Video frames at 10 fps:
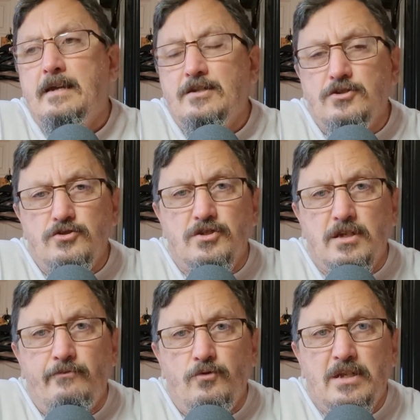It doesn't just
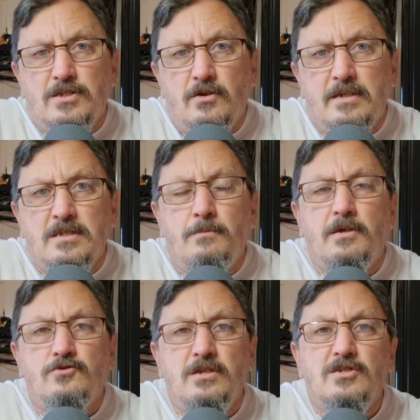give you an insight into them; it
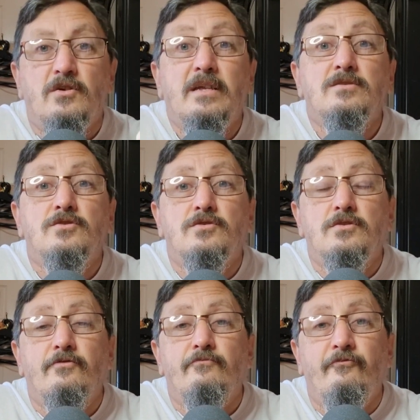gives you an insight into
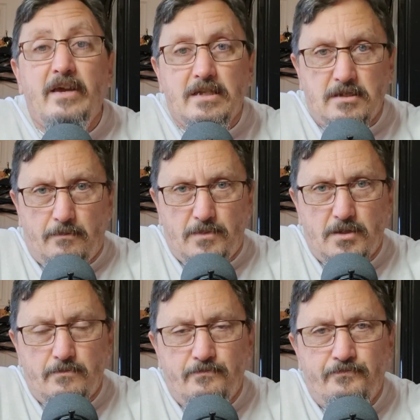the victims,